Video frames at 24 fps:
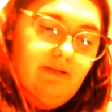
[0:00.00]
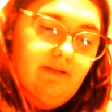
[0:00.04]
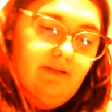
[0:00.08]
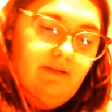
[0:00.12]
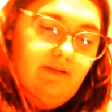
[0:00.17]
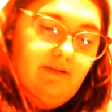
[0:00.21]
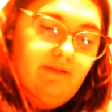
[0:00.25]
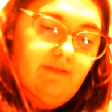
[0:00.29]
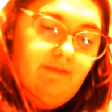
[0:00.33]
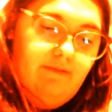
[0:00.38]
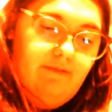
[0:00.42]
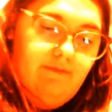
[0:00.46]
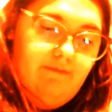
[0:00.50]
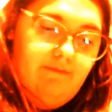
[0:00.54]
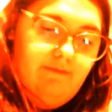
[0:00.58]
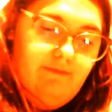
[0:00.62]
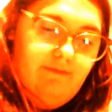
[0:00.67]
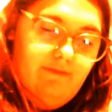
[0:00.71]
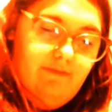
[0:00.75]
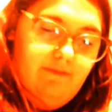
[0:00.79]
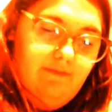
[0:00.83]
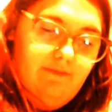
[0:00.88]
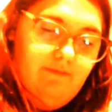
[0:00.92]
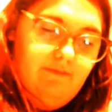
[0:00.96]
of
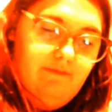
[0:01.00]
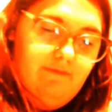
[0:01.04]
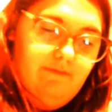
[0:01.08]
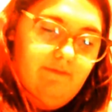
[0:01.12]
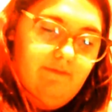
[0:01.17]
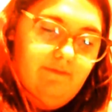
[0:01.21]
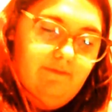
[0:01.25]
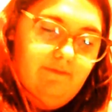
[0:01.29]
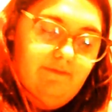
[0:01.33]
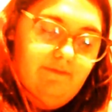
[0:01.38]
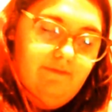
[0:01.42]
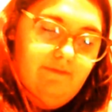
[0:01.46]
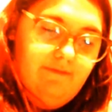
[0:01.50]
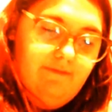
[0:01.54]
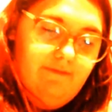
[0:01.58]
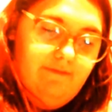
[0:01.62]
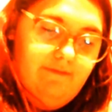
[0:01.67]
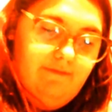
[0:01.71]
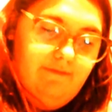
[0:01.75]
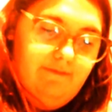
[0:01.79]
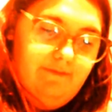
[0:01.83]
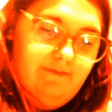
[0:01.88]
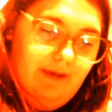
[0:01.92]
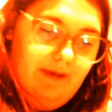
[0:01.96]

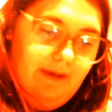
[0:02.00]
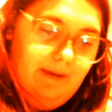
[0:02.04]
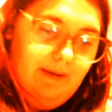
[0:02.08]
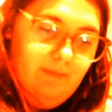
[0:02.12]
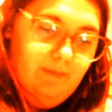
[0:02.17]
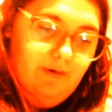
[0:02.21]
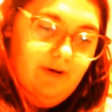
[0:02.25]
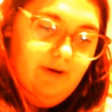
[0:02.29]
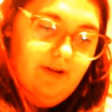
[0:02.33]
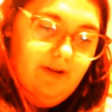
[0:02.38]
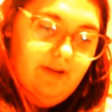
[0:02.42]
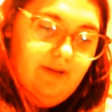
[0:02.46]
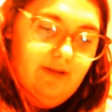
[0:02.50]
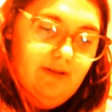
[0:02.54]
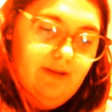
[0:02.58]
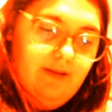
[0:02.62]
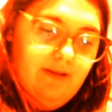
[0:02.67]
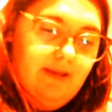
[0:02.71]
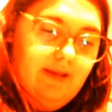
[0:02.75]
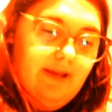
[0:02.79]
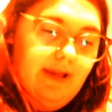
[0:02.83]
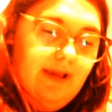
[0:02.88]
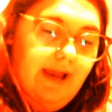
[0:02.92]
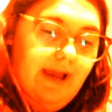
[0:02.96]
fabric.
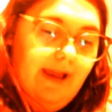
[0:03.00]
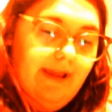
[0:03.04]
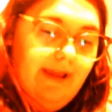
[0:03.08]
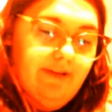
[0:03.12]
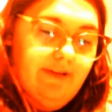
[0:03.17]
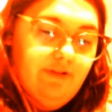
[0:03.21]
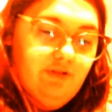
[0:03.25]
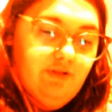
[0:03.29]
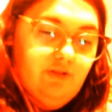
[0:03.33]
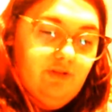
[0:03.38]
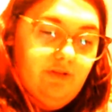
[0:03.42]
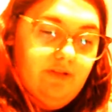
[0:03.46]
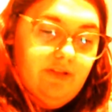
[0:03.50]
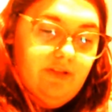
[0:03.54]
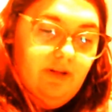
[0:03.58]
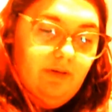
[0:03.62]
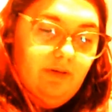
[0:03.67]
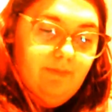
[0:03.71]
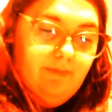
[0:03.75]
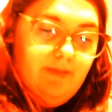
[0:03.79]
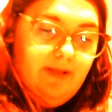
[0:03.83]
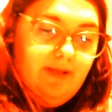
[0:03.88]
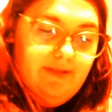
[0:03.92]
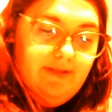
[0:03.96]
I usually
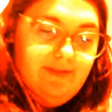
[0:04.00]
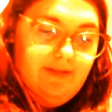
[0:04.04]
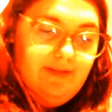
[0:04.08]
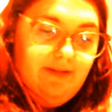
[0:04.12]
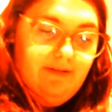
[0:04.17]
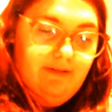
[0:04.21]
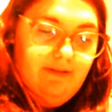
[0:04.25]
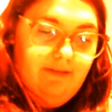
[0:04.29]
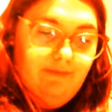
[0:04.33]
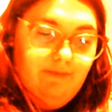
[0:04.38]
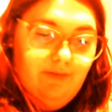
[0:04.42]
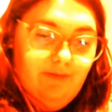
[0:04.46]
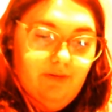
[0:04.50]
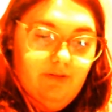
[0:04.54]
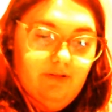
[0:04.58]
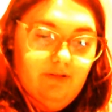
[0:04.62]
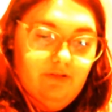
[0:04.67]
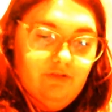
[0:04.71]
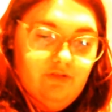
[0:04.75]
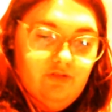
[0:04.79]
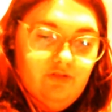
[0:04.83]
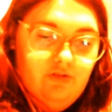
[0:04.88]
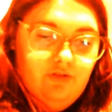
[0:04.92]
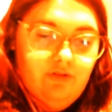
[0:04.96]
don't because I never
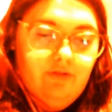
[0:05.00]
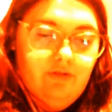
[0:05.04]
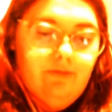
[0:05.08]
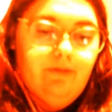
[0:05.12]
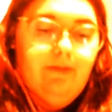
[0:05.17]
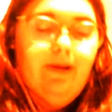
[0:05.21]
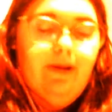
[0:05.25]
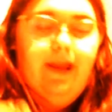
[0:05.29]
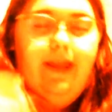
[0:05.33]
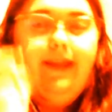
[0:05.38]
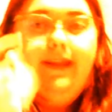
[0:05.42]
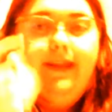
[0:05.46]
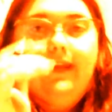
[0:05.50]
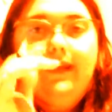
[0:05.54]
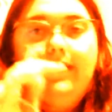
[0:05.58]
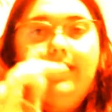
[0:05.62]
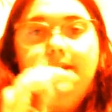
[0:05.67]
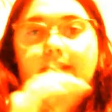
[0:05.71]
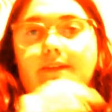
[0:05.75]
drew any